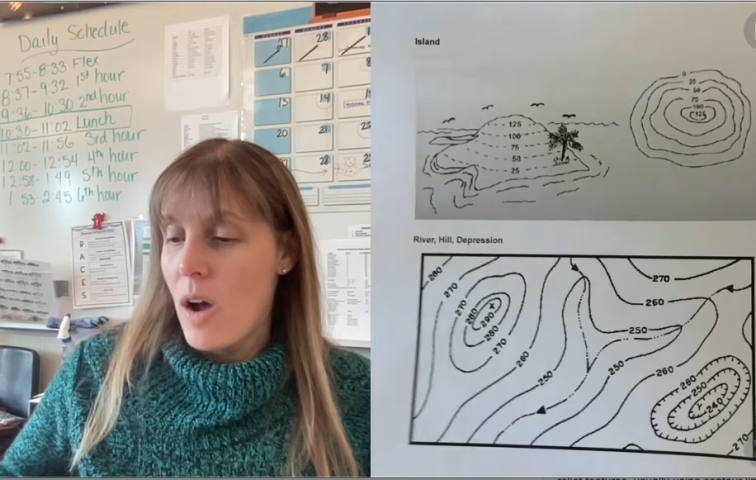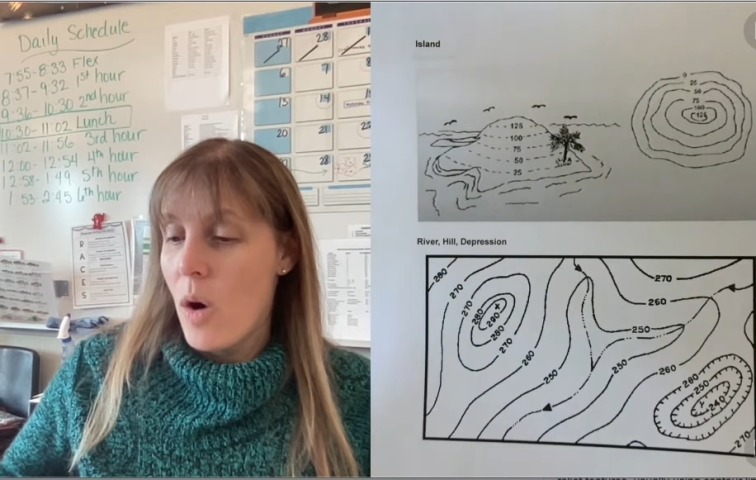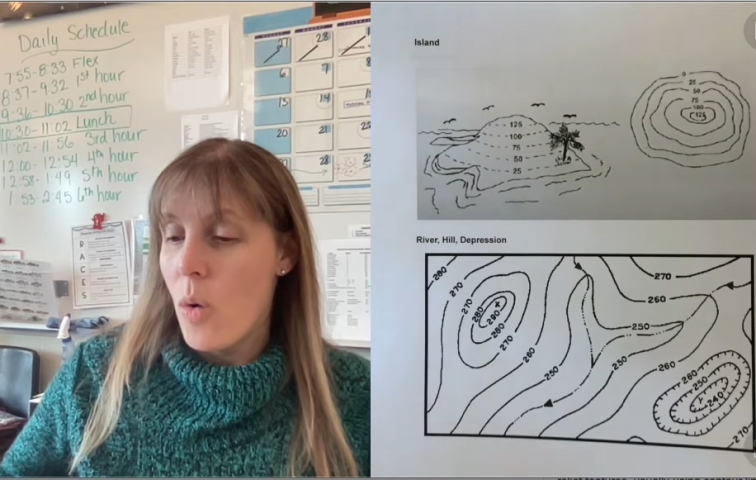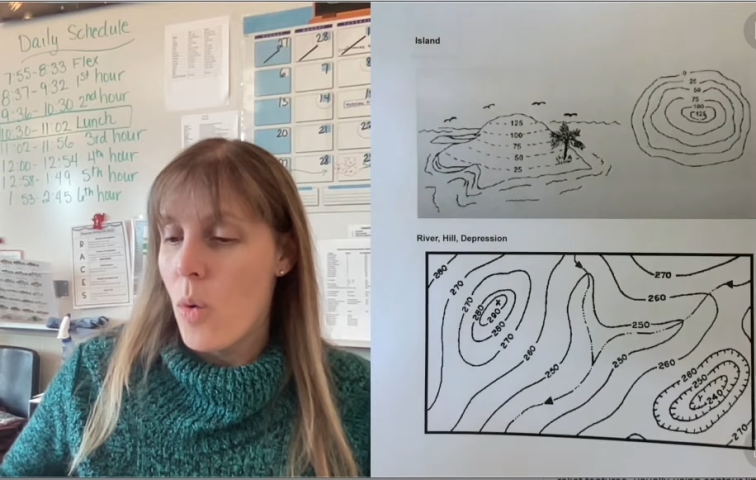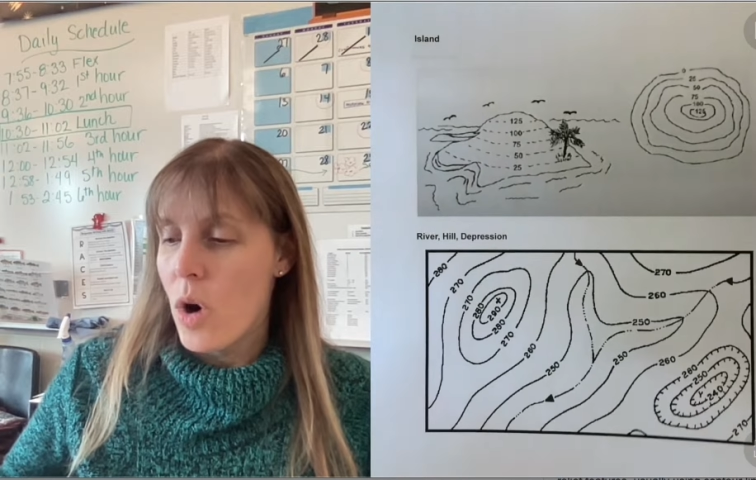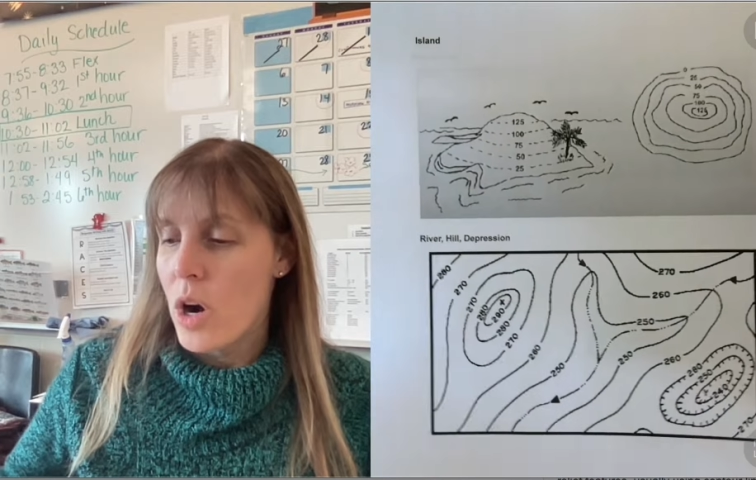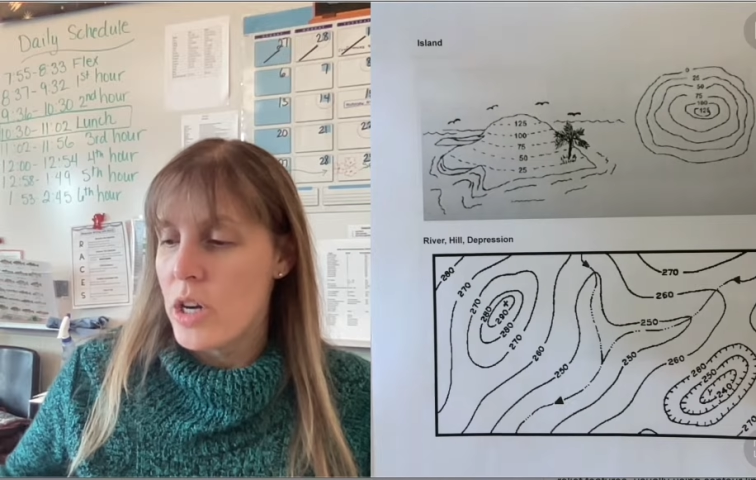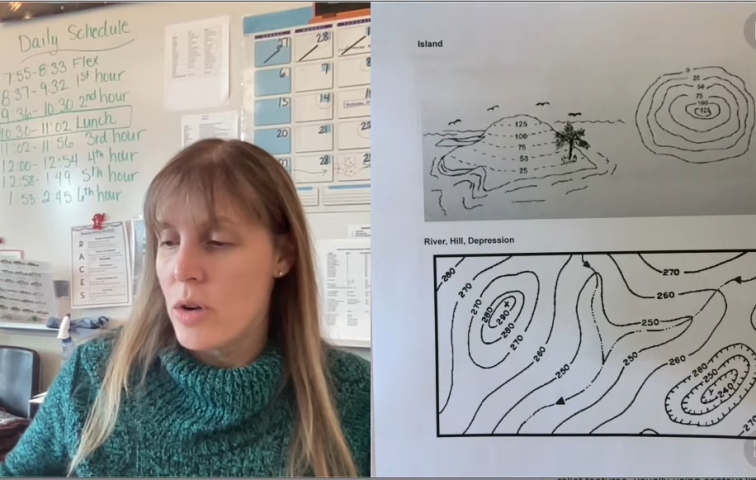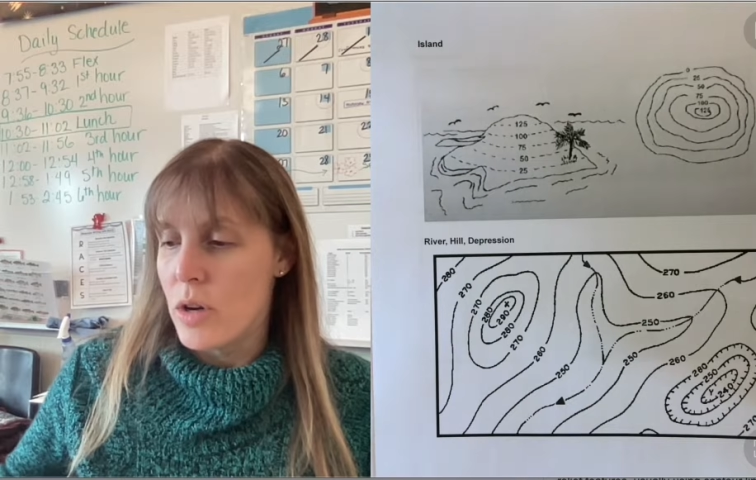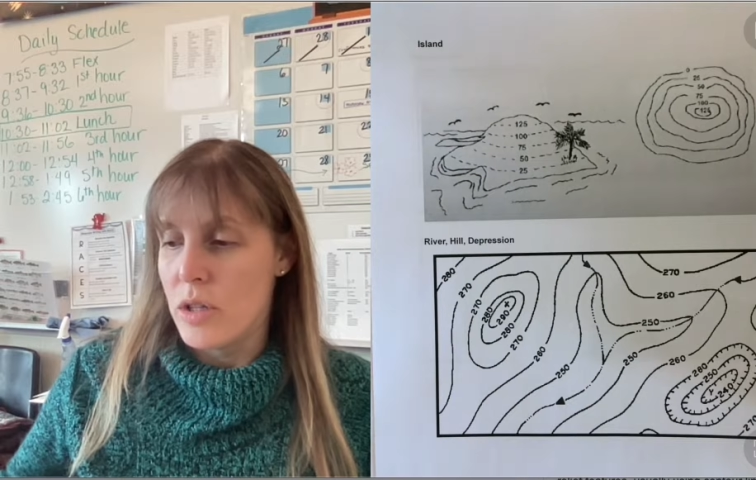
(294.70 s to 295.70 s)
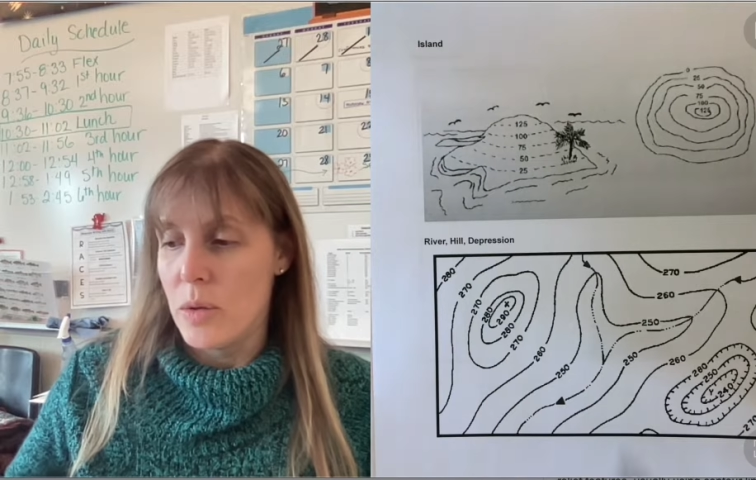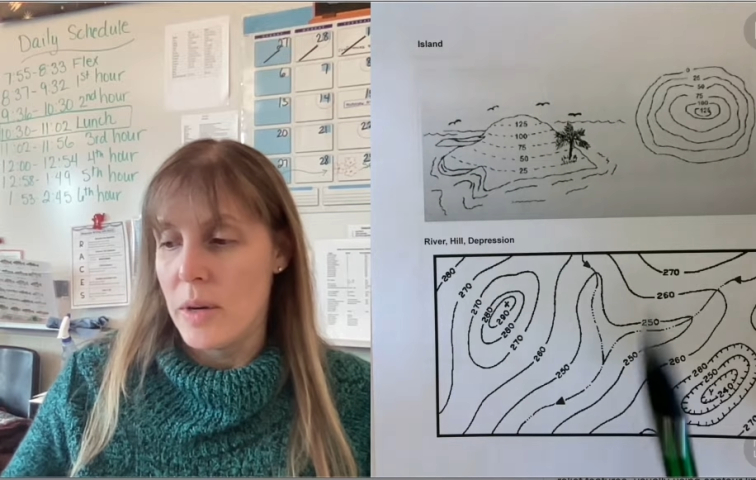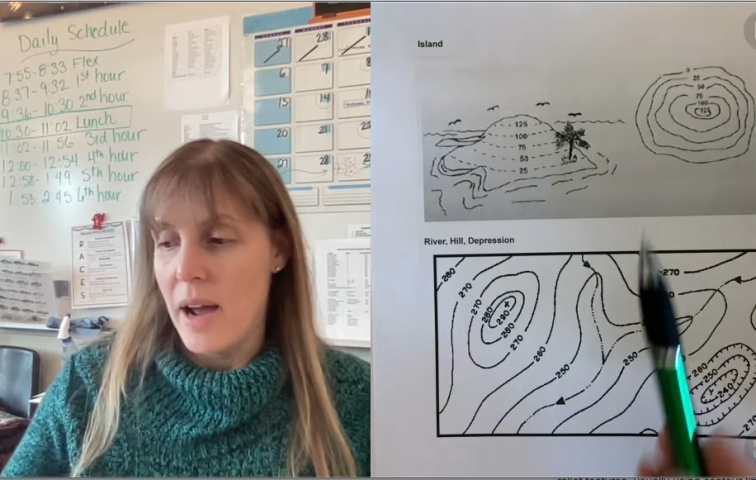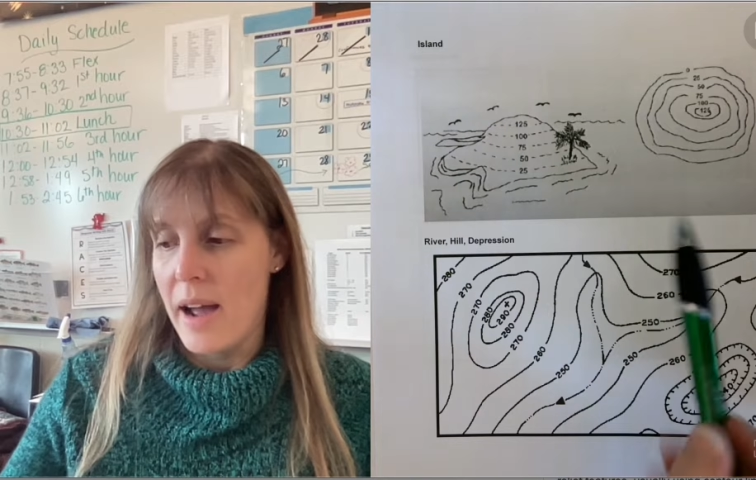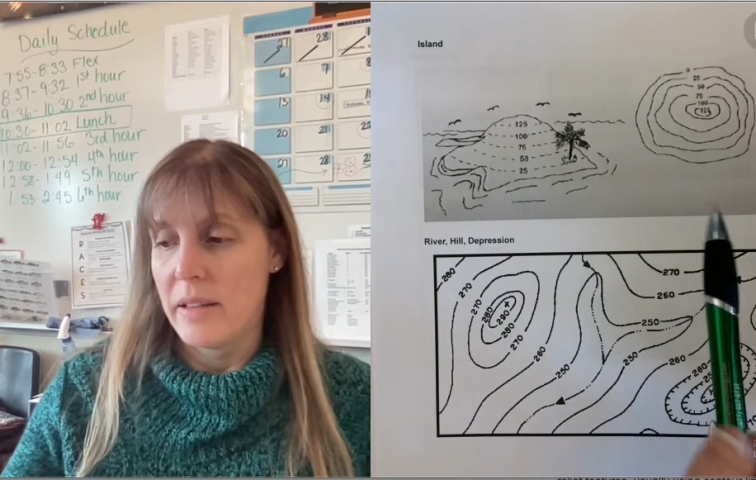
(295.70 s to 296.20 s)
Or you could do
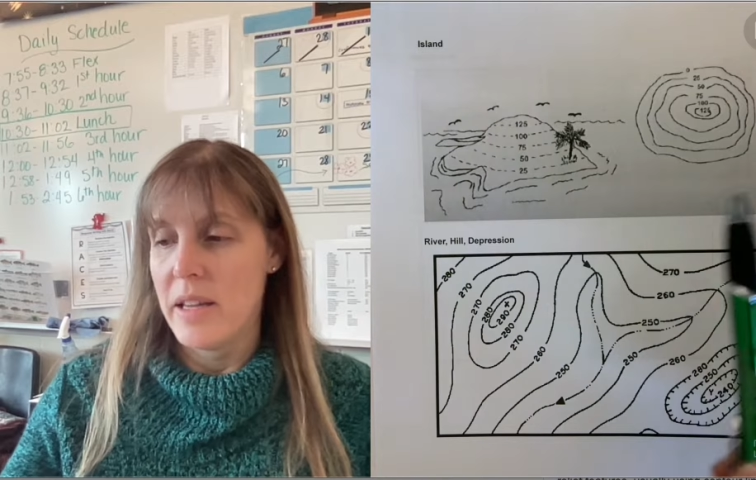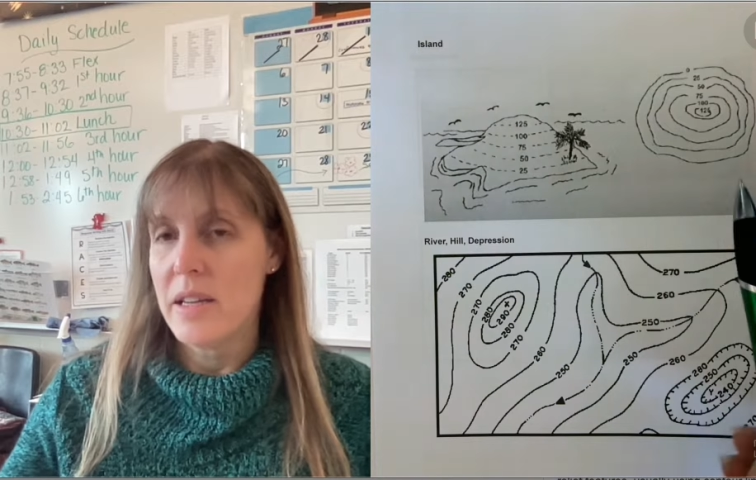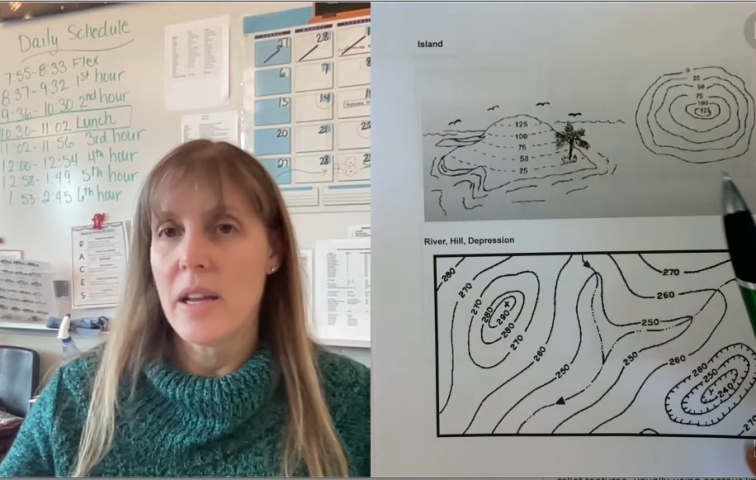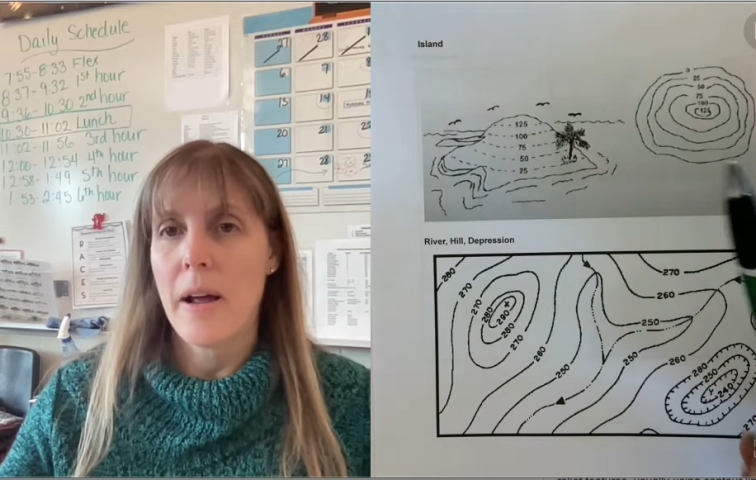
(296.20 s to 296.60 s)
an island.